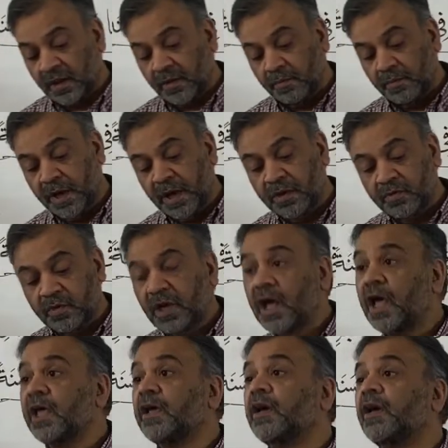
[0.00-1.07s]
Man
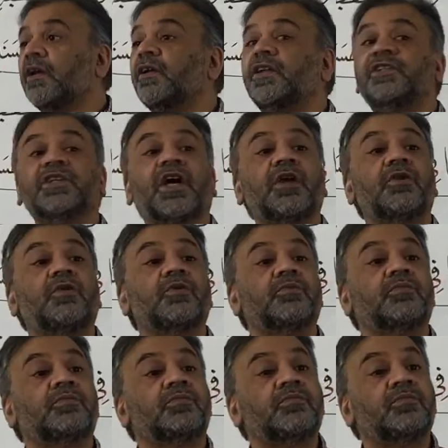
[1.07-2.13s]
ulaika rijalu.
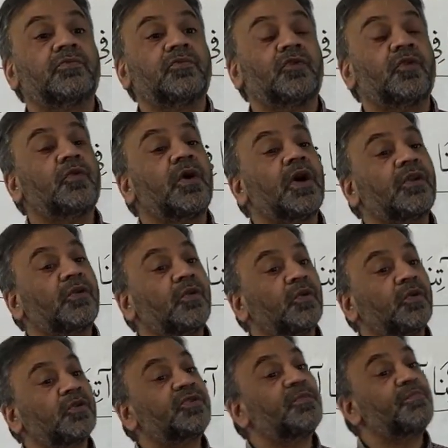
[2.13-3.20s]
Who are
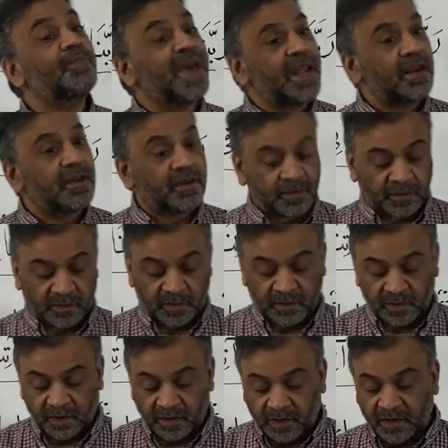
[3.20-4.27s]
those men?
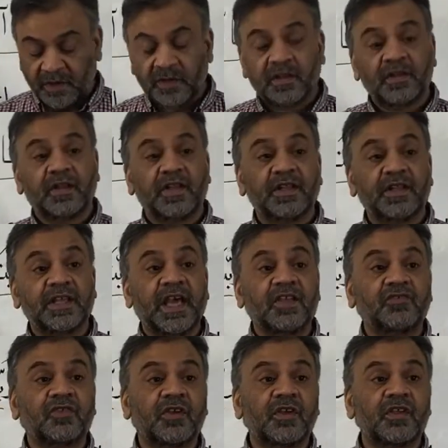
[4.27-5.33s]
The
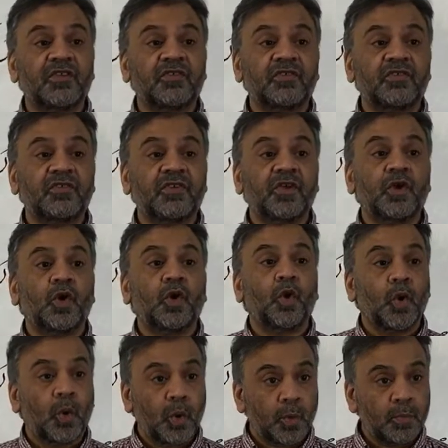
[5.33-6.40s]
answer is
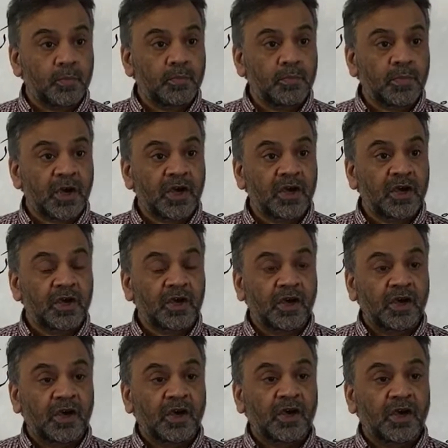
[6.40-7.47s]
hum
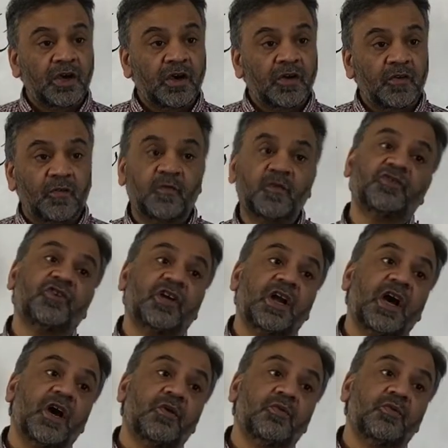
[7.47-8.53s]

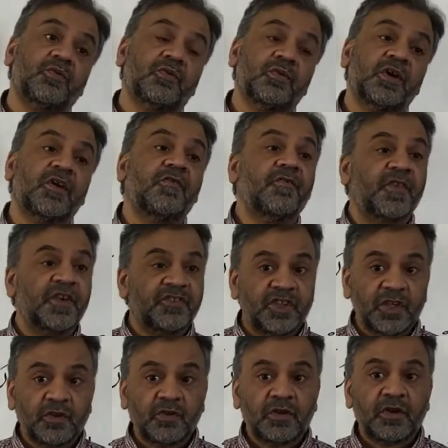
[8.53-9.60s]
wazarau.
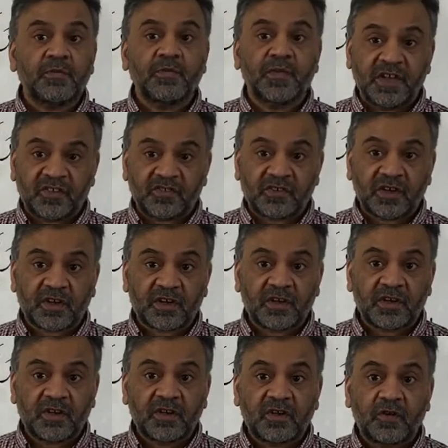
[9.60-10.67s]
Wazirun, minister.
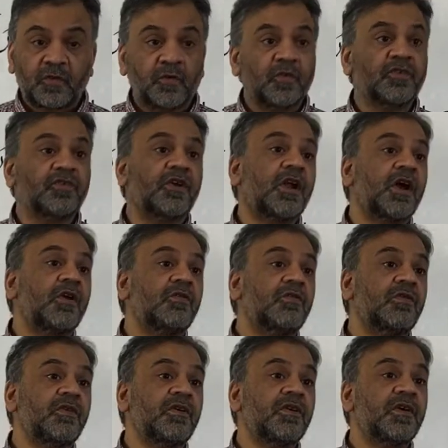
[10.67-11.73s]

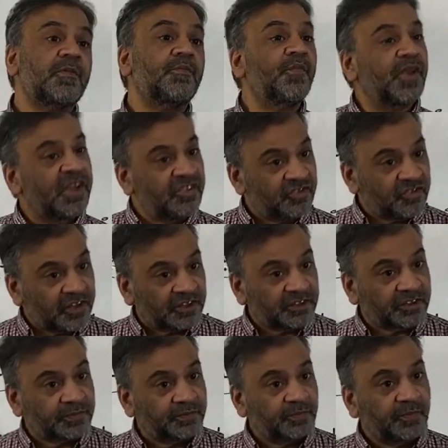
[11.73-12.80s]
Wazarau,
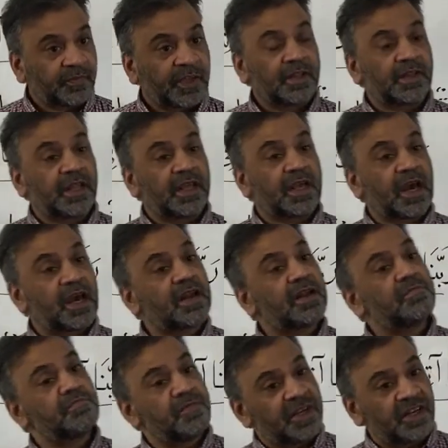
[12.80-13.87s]
ministers. They are
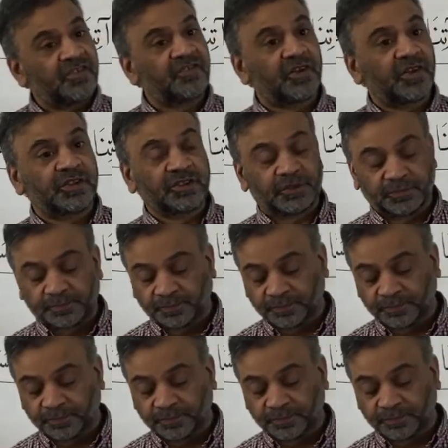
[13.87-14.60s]
ministers.